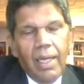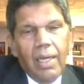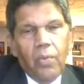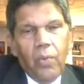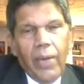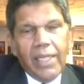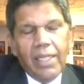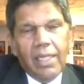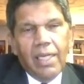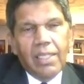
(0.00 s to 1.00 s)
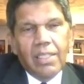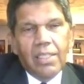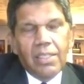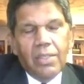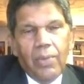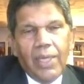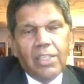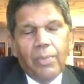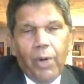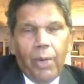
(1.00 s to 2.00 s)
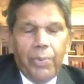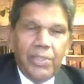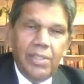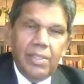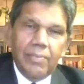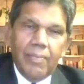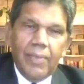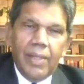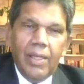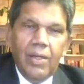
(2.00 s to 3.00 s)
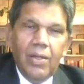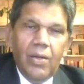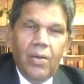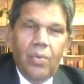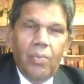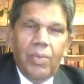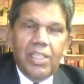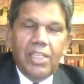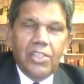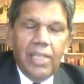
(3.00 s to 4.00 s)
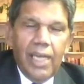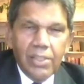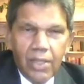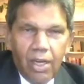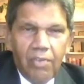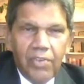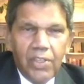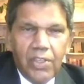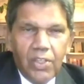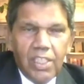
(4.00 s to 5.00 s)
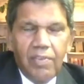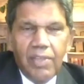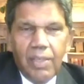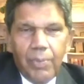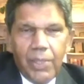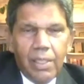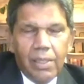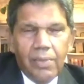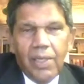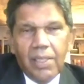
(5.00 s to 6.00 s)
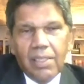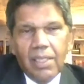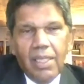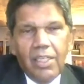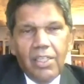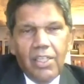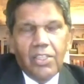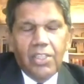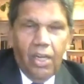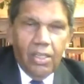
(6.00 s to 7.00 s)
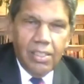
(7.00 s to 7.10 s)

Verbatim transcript: recognizes the right to property, but the International Covenant on Civil and Political Rights does not.